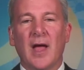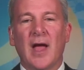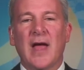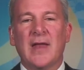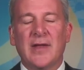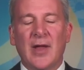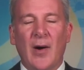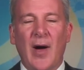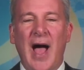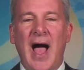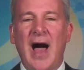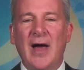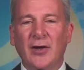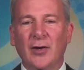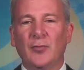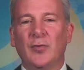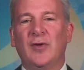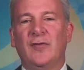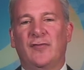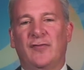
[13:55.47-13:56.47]
Now, how
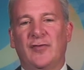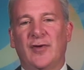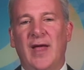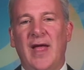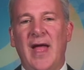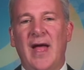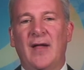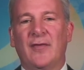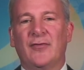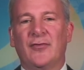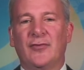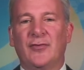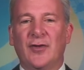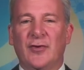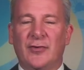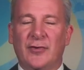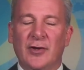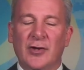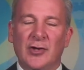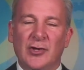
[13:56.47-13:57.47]
did we finance
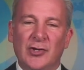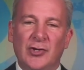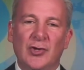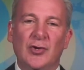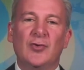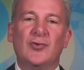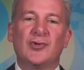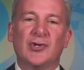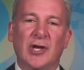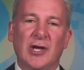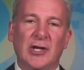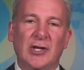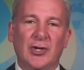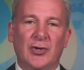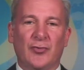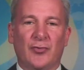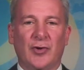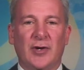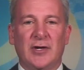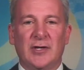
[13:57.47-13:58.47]
this huge
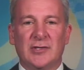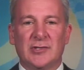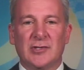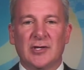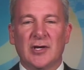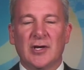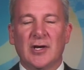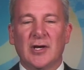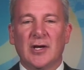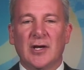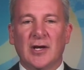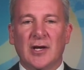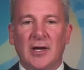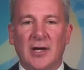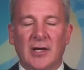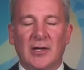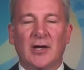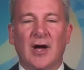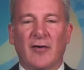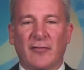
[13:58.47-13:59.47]
increase
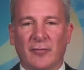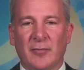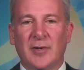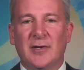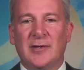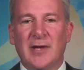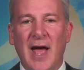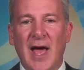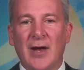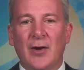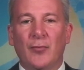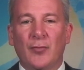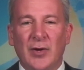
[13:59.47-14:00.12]
in government debt?